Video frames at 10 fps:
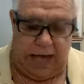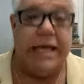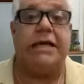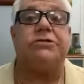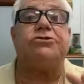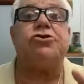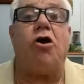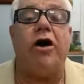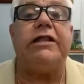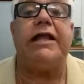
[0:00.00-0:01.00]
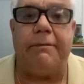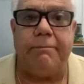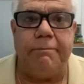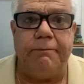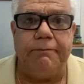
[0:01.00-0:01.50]
I enjoy
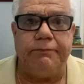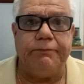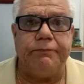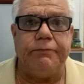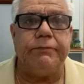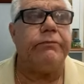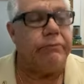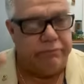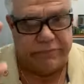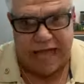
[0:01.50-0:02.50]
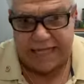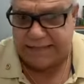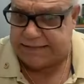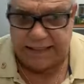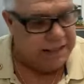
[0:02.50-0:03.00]
them
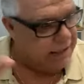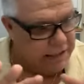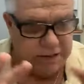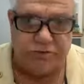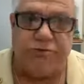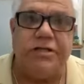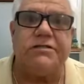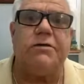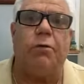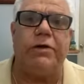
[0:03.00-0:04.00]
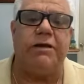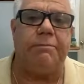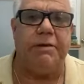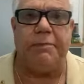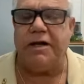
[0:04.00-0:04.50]
dancing in the streets with the
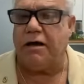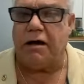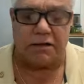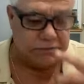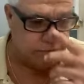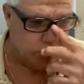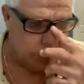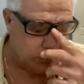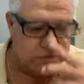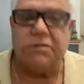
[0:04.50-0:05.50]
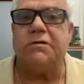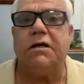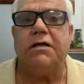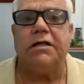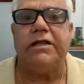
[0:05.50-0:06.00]
people in costumes.
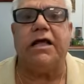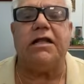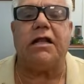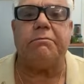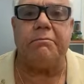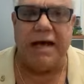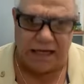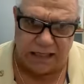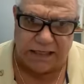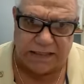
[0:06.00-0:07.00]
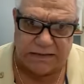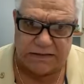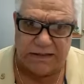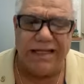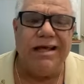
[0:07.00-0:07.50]
They're not
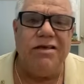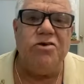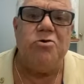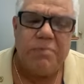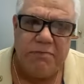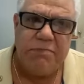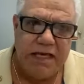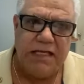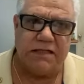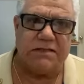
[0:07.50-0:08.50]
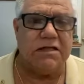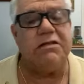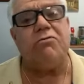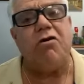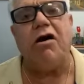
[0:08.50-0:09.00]
mannequins, they're human beings.
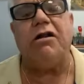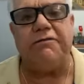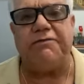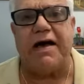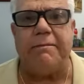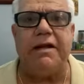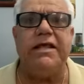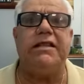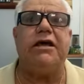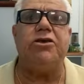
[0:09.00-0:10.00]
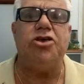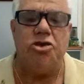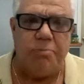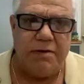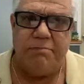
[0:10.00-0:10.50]
The royal family, they're
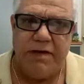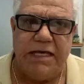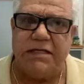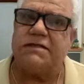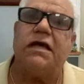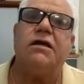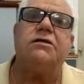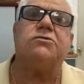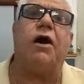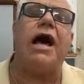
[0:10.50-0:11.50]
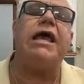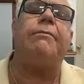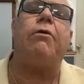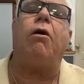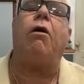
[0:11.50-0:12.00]
human beings. So I
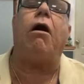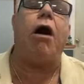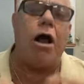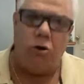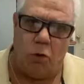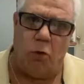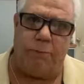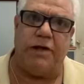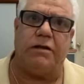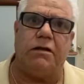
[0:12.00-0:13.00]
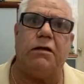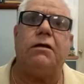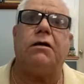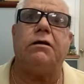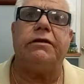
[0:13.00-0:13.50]
am all open
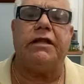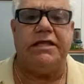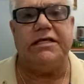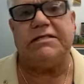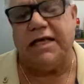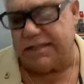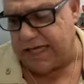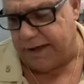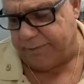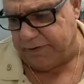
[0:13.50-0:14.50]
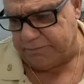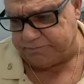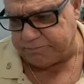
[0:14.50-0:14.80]
that these things happen.